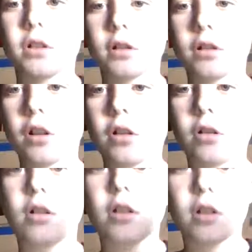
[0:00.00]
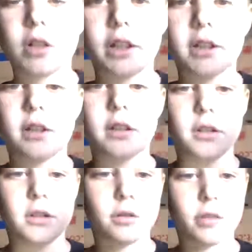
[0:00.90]
So let's get
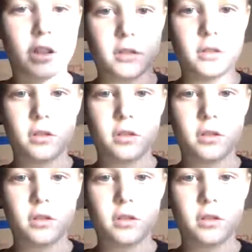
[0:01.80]
into it.